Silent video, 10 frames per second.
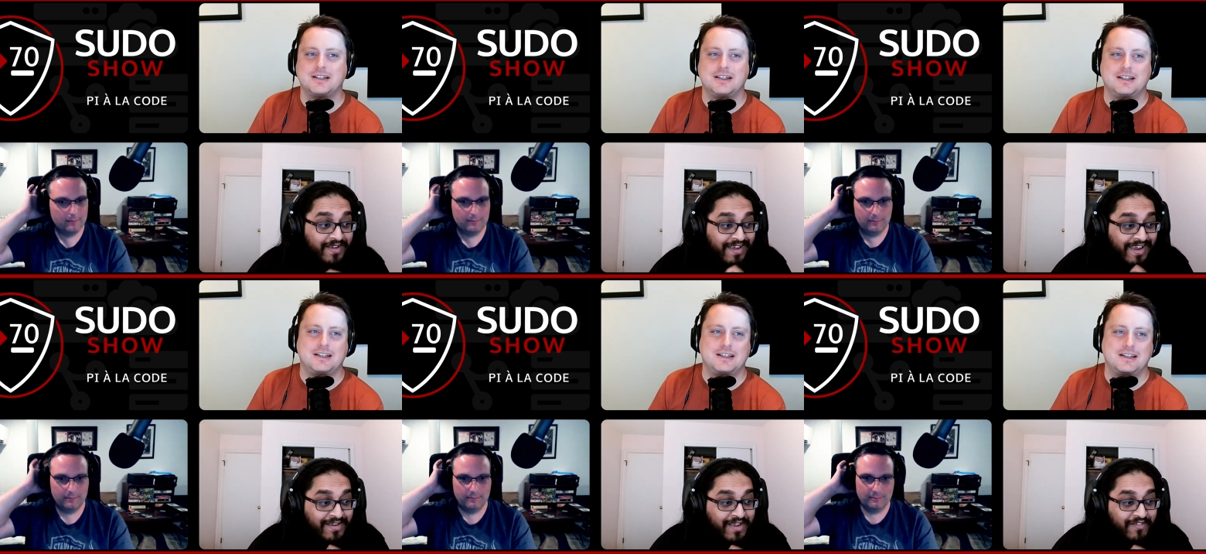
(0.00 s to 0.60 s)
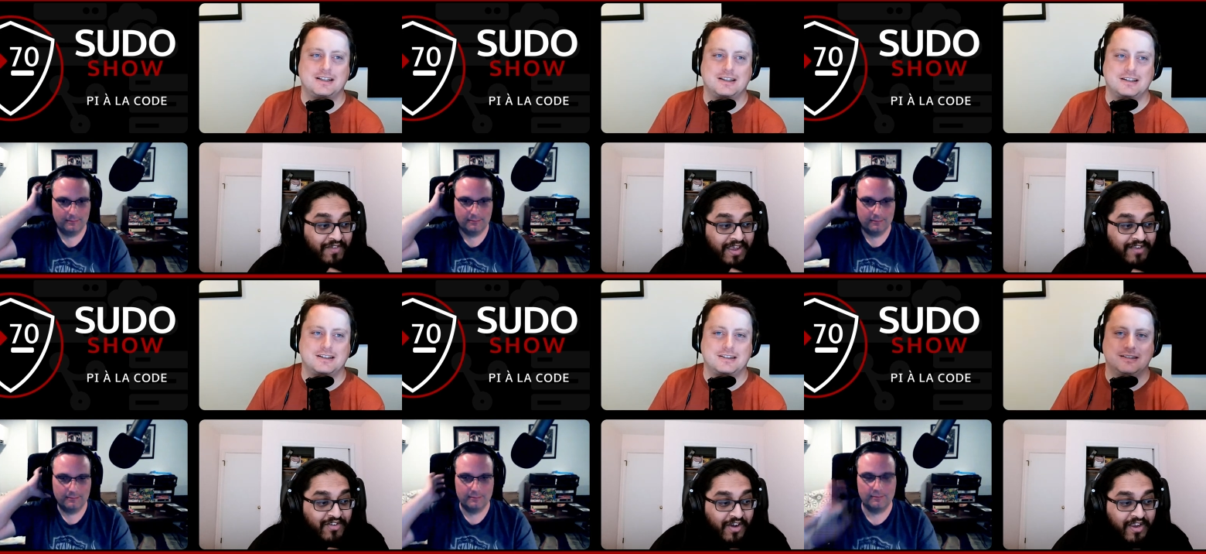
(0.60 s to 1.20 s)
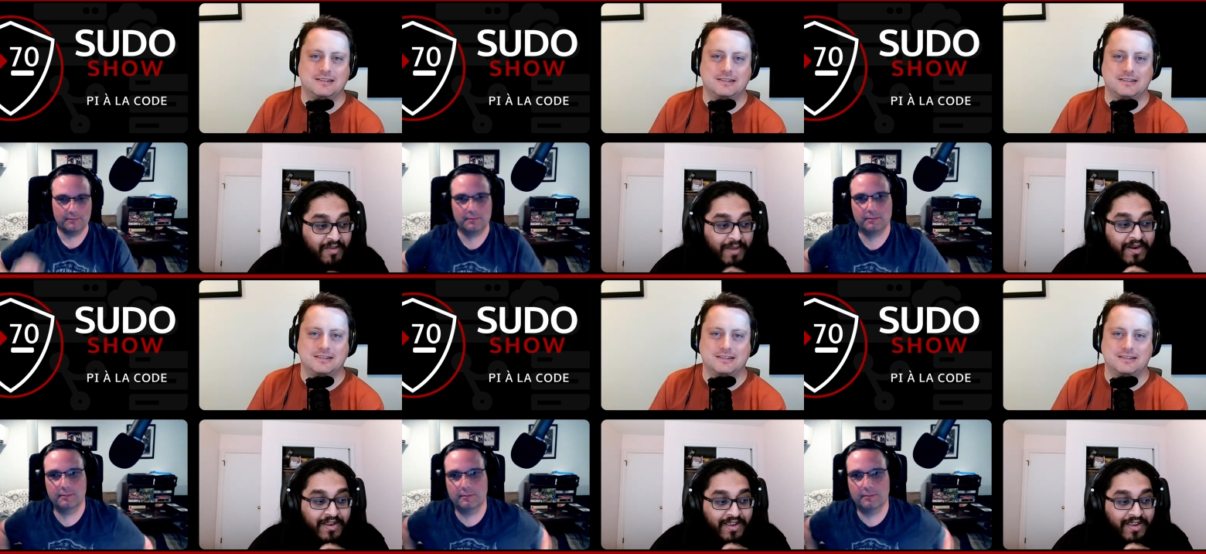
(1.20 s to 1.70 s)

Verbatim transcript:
Speaker 1: and giving and talking about it